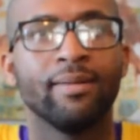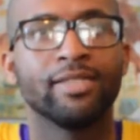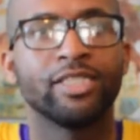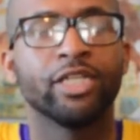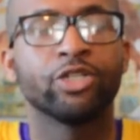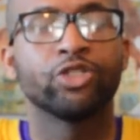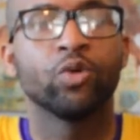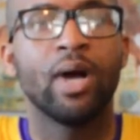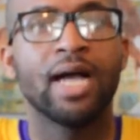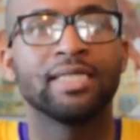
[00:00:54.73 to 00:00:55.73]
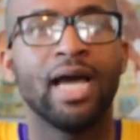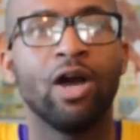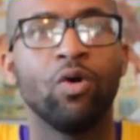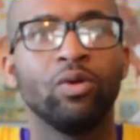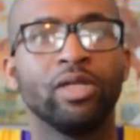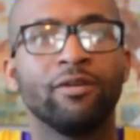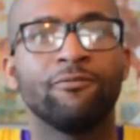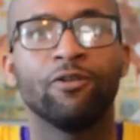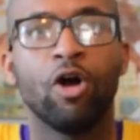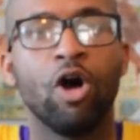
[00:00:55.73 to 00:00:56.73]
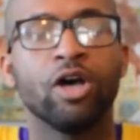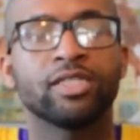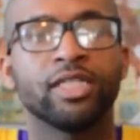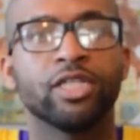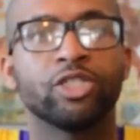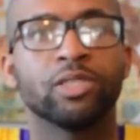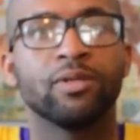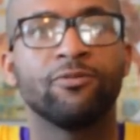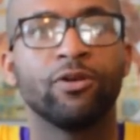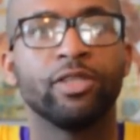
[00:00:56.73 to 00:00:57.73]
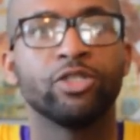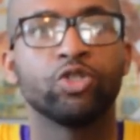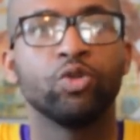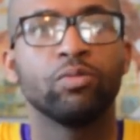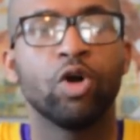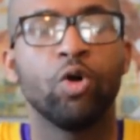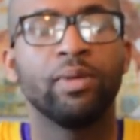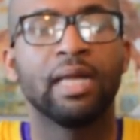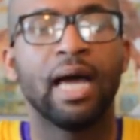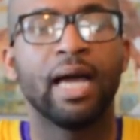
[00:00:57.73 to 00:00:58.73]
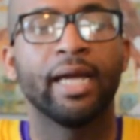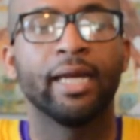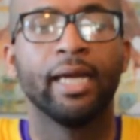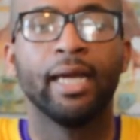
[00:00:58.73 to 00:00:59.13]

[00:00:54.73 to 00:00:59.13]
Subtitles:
signature wise, not only for all signatures but for the Zoom Kobe line.